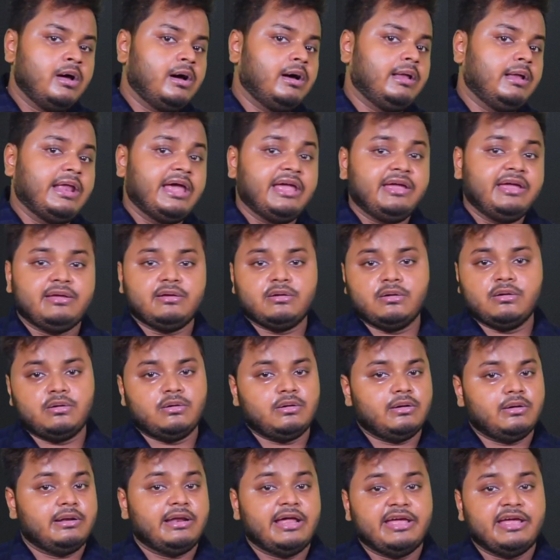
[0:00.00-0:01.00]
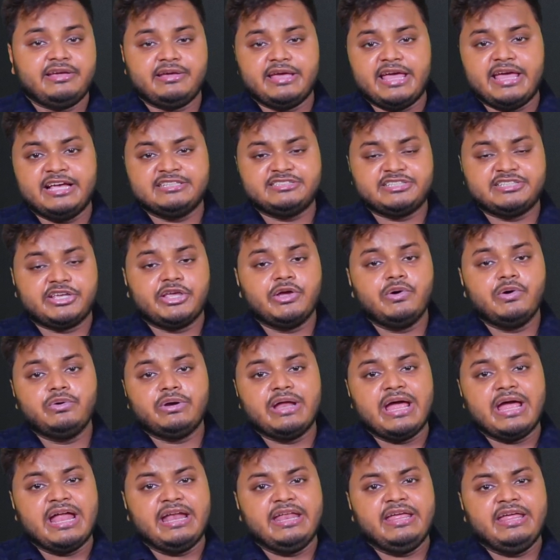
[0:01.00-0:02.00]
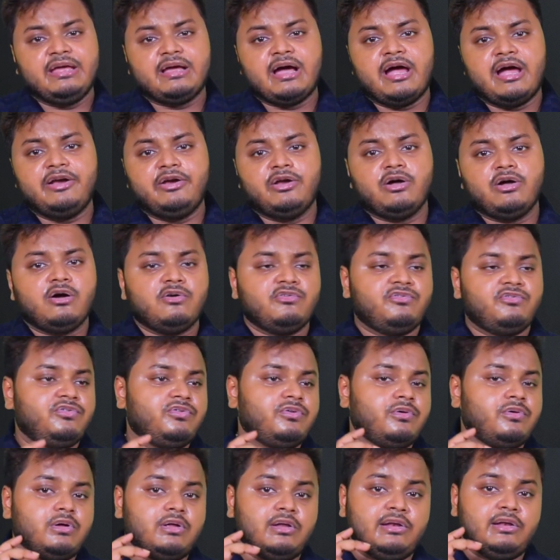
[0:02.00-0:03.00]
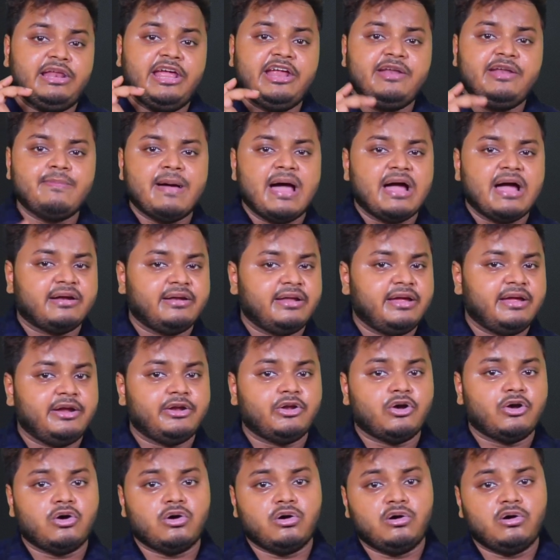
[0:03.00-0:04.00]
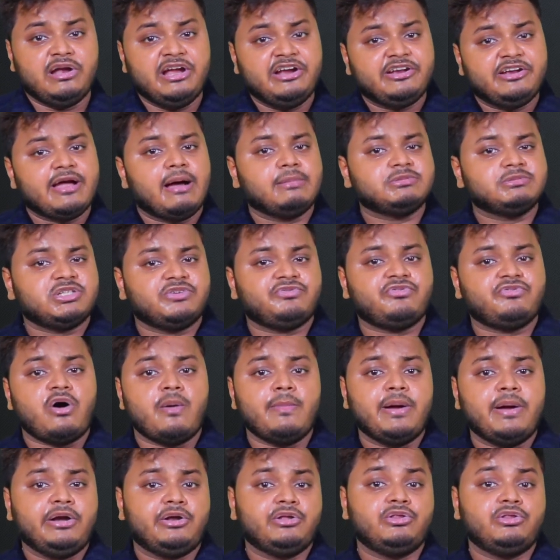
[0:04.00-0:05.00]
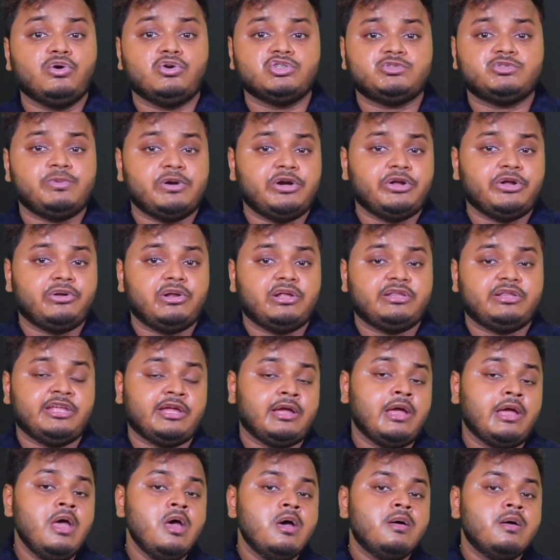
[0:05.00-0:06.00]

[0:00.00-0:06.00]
execute any kind of lead magnet or lead capture form into those particular thing.